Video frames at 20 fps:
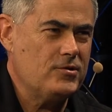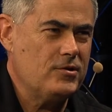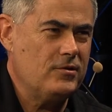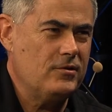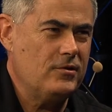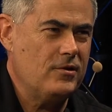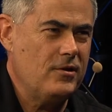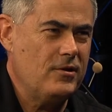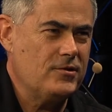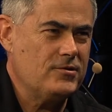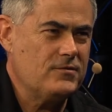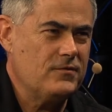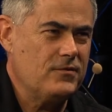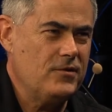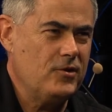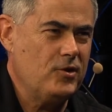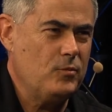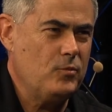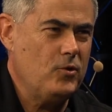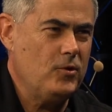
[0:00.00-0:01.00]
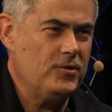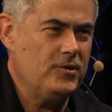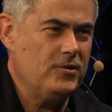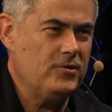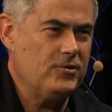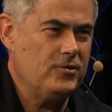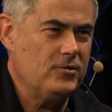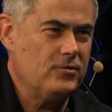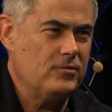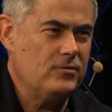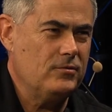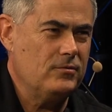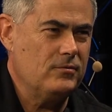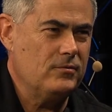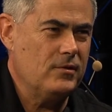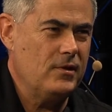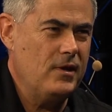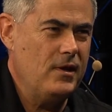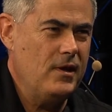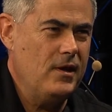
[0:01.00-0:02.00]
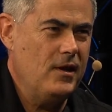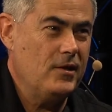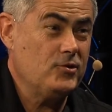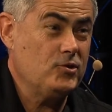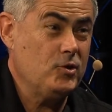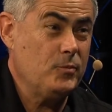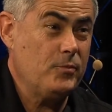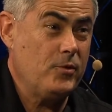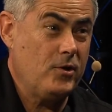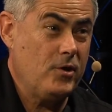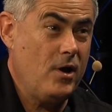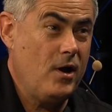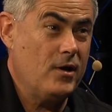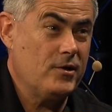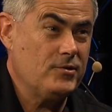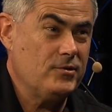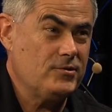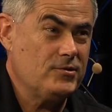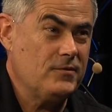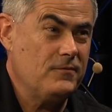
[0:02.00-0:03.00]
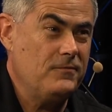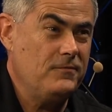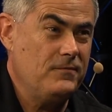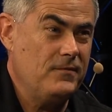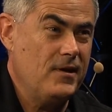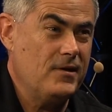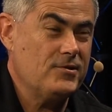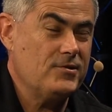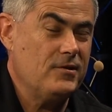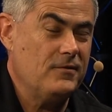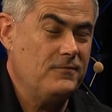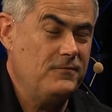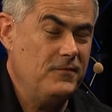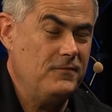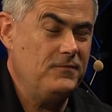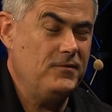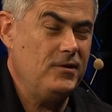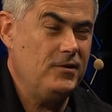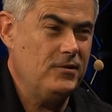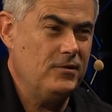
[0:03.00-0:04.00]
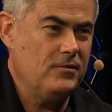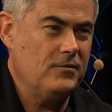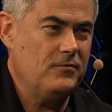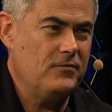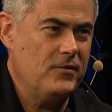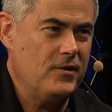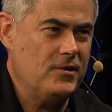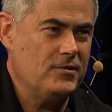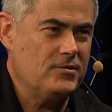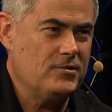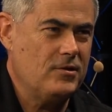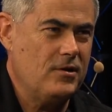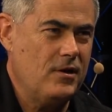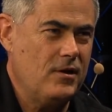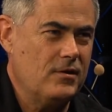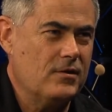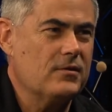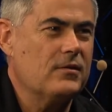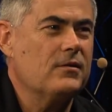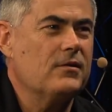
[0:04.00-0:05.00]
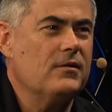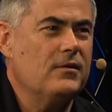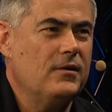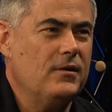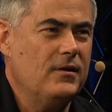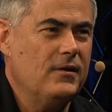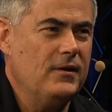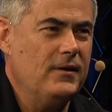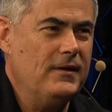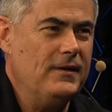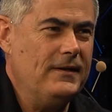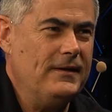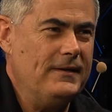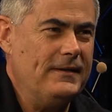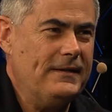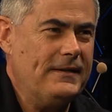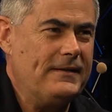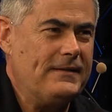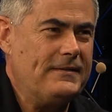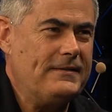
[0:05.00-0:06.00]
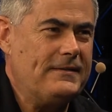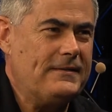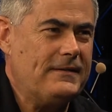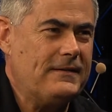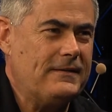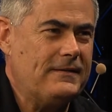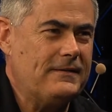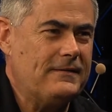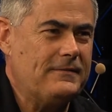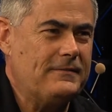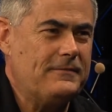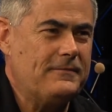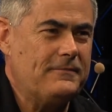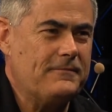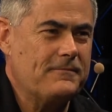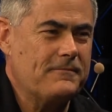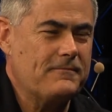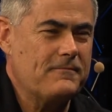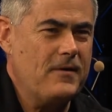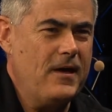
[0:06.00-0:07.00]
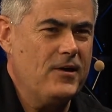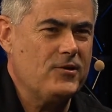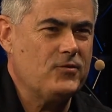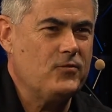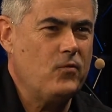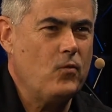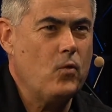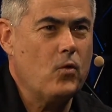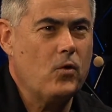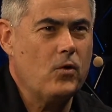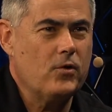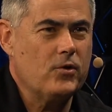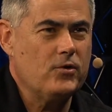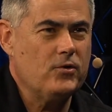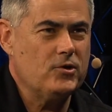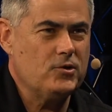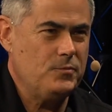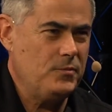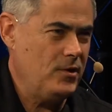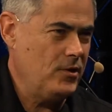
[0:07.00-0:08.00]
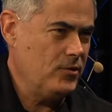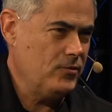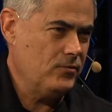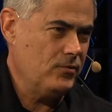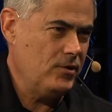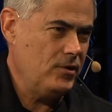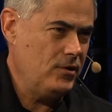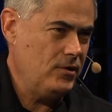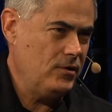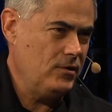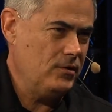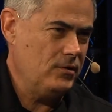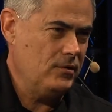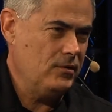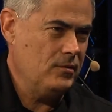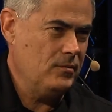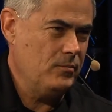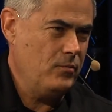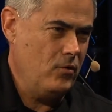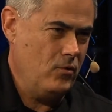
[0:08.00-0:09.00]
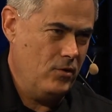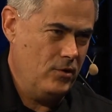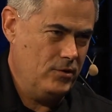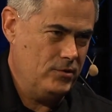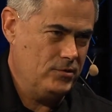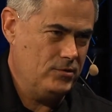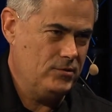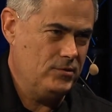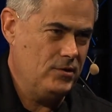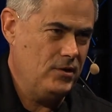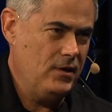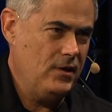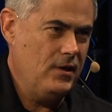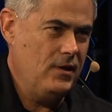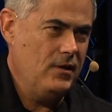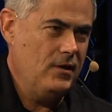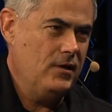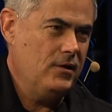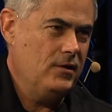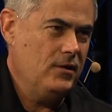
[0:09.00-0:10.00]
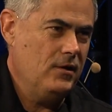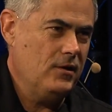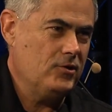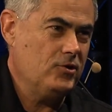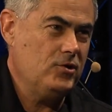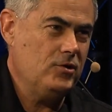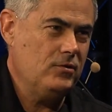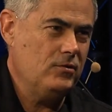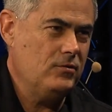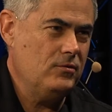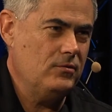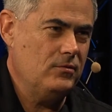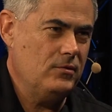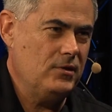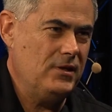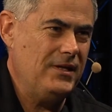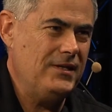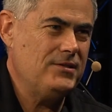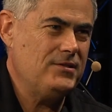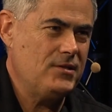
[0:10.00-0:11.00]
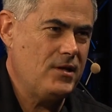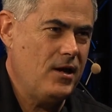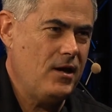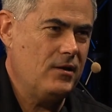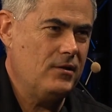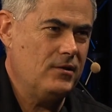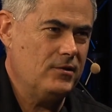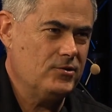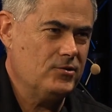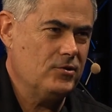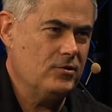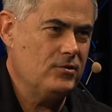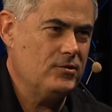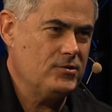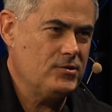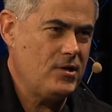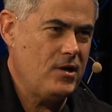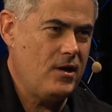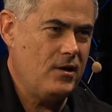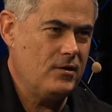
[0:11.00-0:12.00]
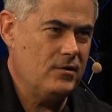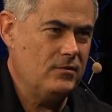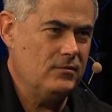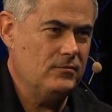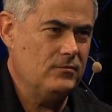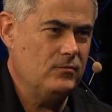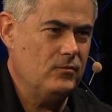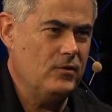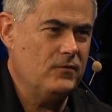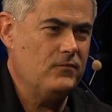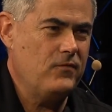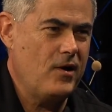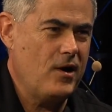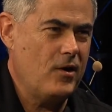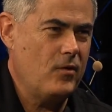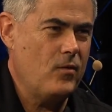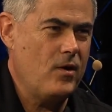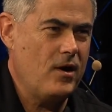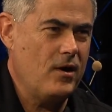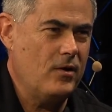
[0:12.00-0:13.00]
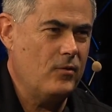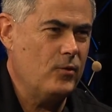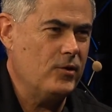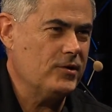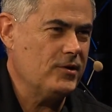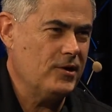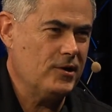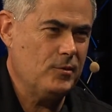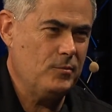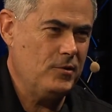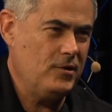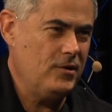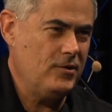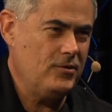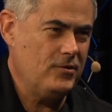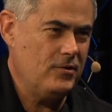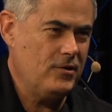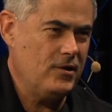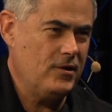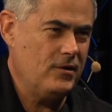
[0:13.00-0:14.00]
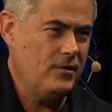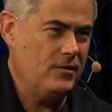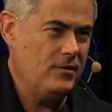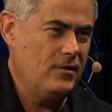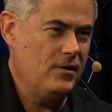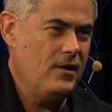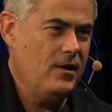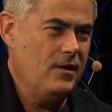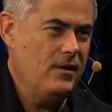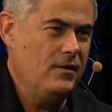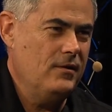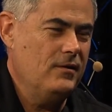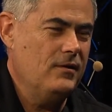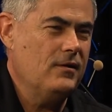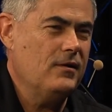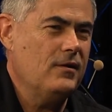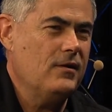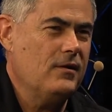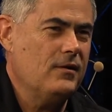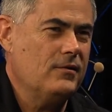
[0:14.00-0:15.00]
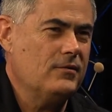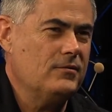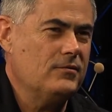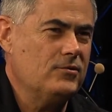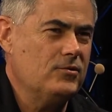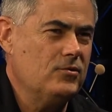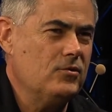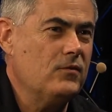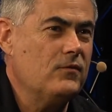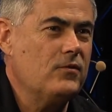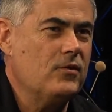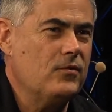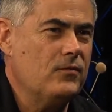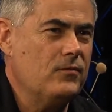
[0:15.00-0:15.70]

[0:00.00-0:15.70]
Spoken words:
and the knowledge of Thunderbolt into a super dock. So it's actually a 15 interface dock. It has 4 USB 3 ports, 2 eSATA, external SATA, 1 FireWire, 1 Gigabit Ethernet. 2 of the